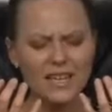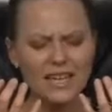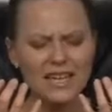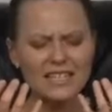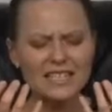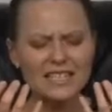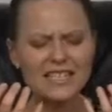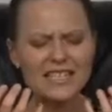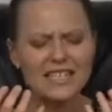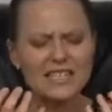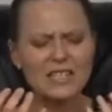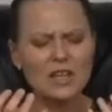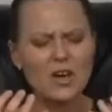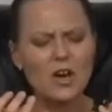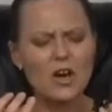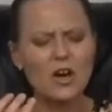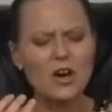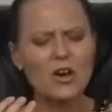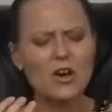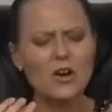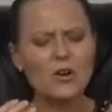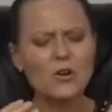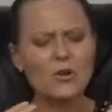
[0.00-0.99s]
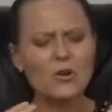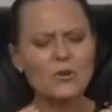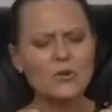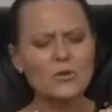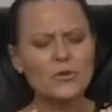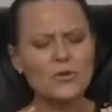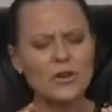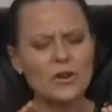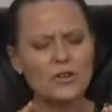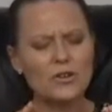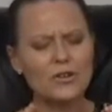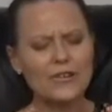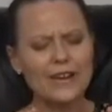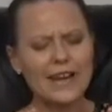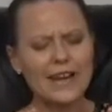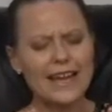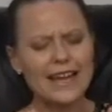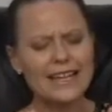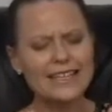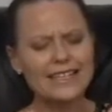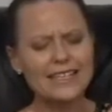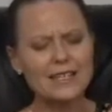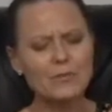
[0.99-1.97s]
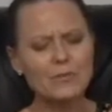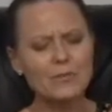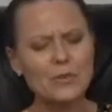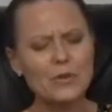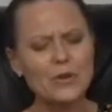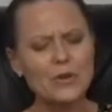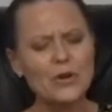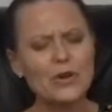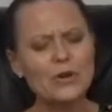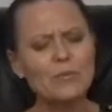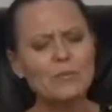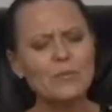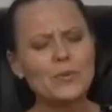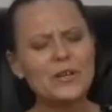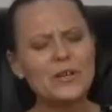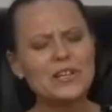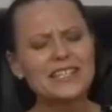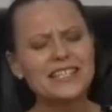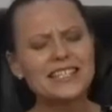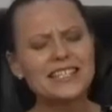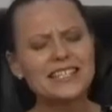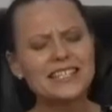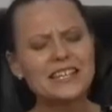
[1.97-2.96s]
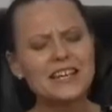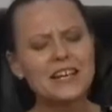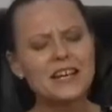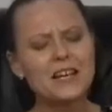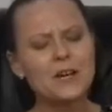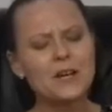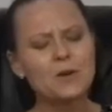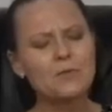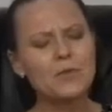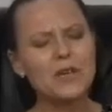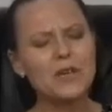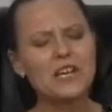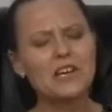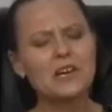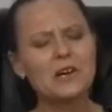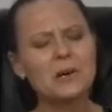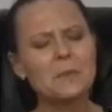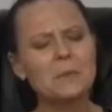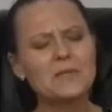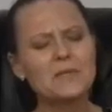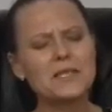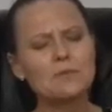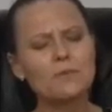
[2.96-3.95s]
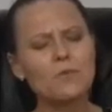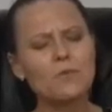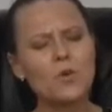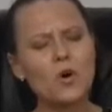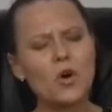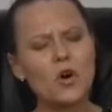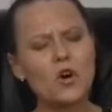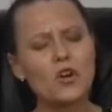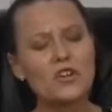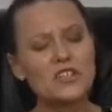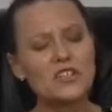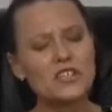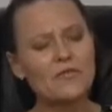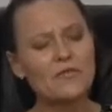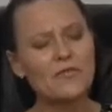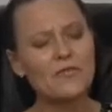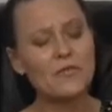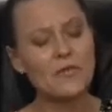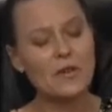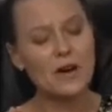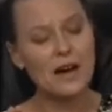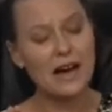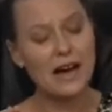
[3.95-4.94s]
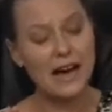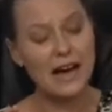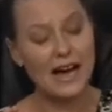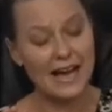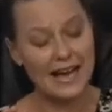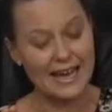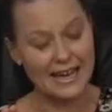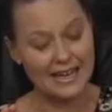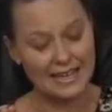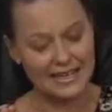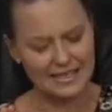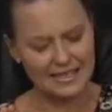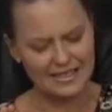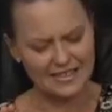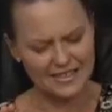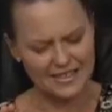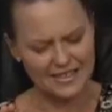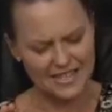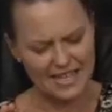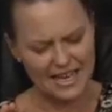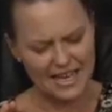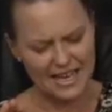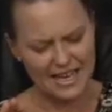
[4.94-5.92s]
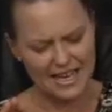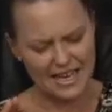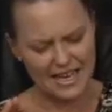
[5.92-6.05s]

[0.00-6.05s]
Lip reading: And so the greater purpose becomes more defined